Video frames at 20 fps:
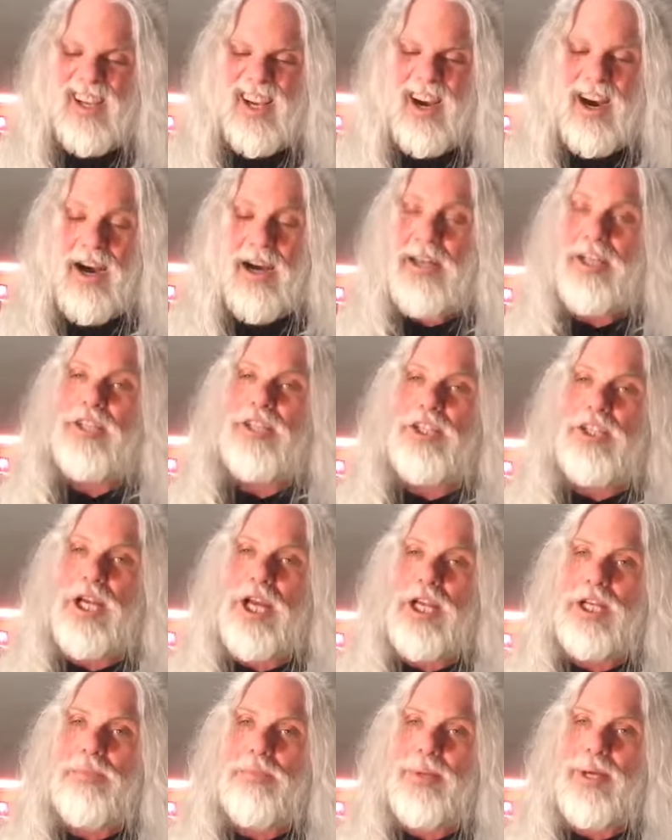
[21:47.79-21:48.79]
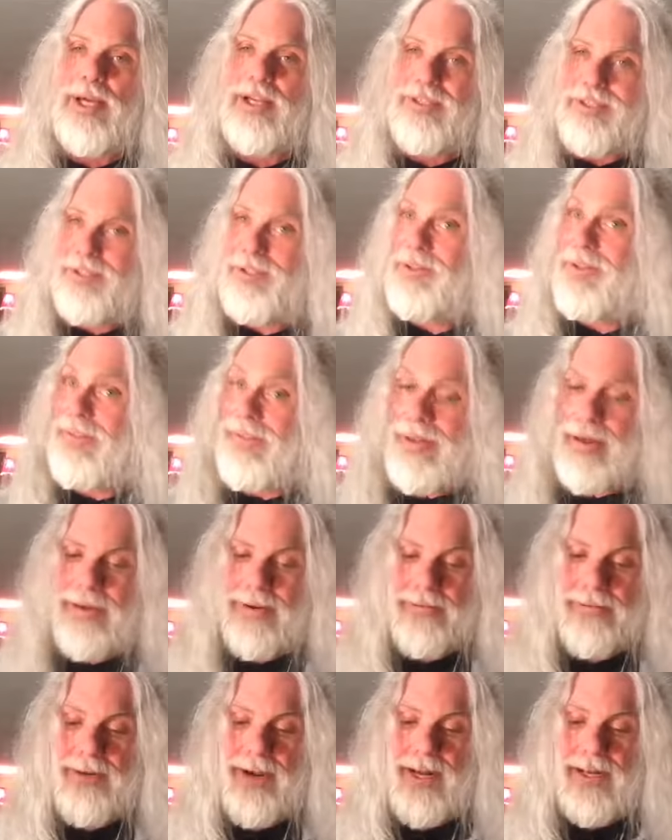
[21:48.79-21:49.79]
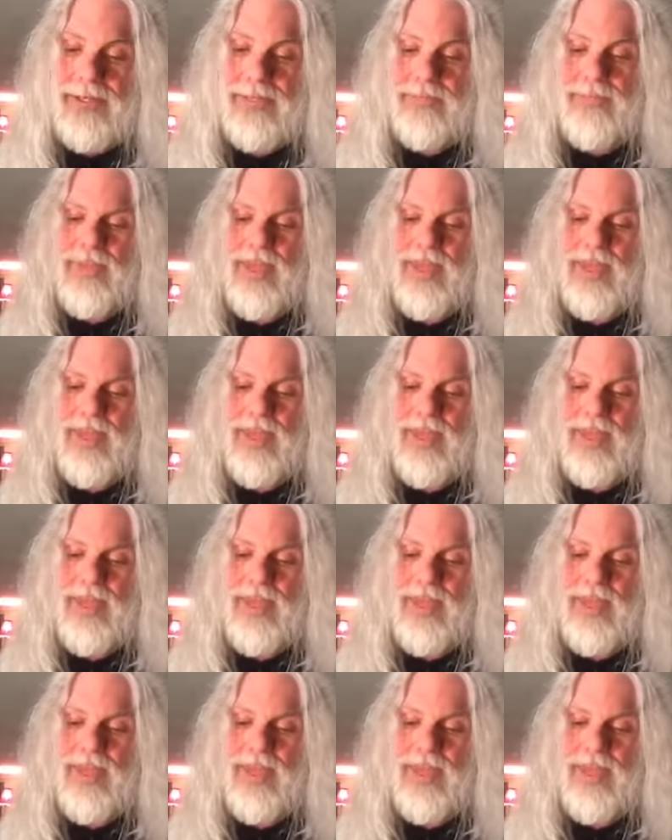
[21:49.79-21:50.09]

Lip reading: on exchange plans. So isn't that great?